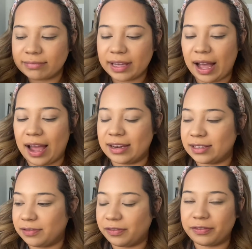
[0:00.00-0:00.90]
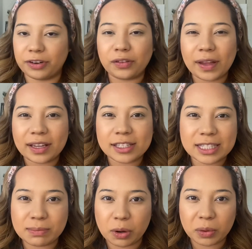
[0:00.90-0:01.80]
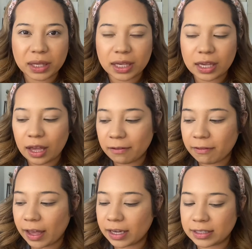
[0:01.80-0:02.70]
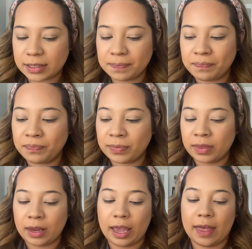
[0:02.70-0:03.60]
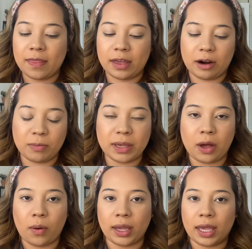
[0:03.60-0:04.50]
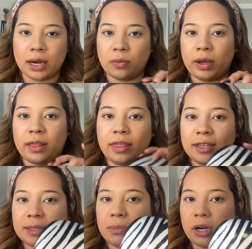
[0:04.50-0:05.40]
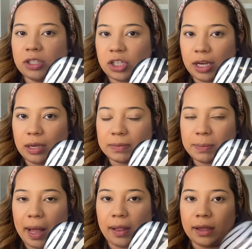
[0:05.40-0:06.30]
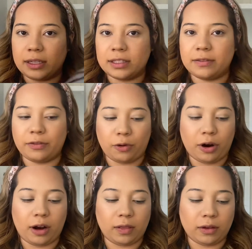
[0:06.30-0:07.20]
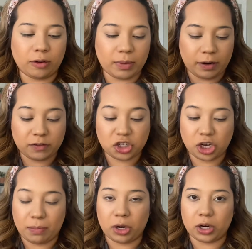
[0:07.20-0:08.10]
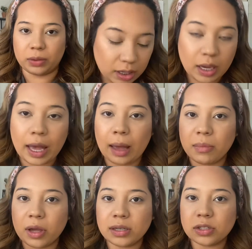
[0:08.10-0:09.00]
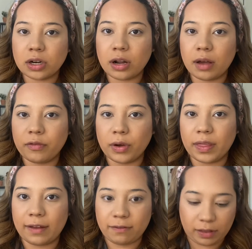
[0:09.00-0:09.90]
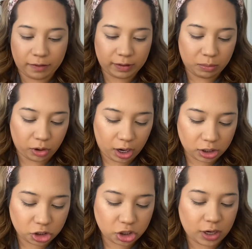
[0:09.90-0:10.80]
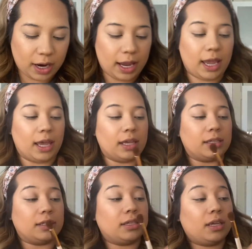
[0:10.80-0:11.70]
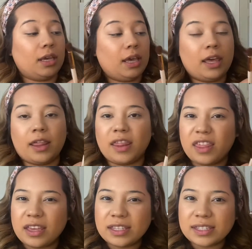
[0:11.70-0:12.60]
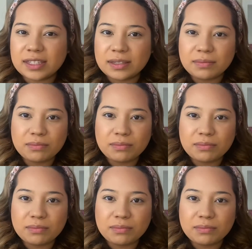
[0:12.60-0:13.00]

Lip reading: kind of for like a smoky effect. And then I'll be going in with this Marc Jacobs palette for a little bit of shimmer. I'm gonna start off with a fluffy brush and this